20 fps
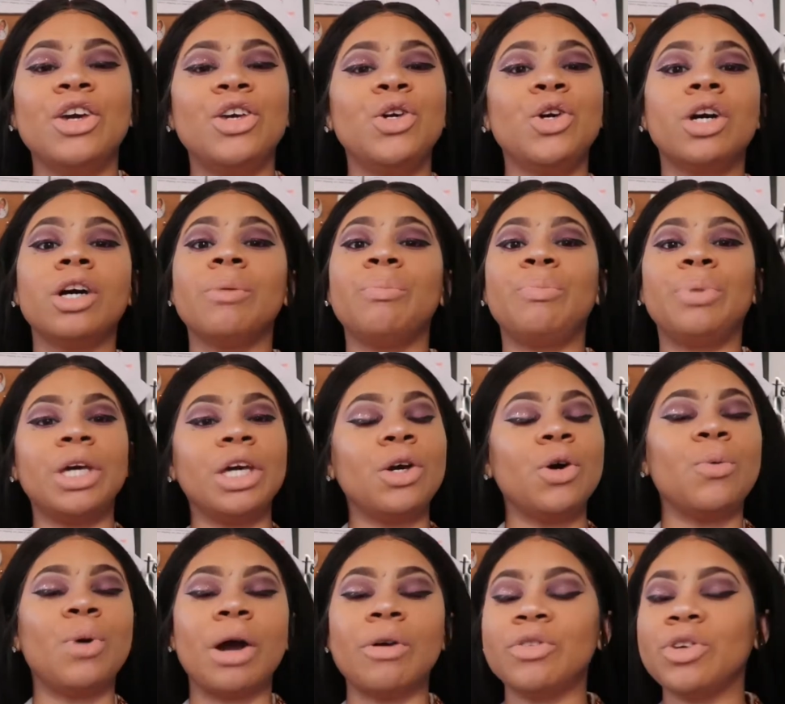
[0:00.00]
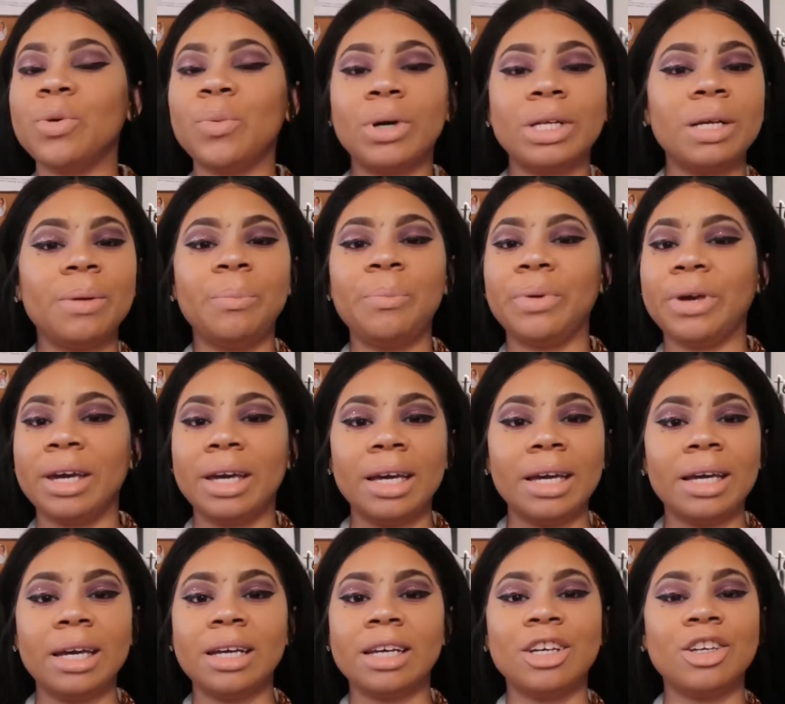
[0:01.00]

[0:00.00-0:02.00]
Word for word: You could be whoever you want to be.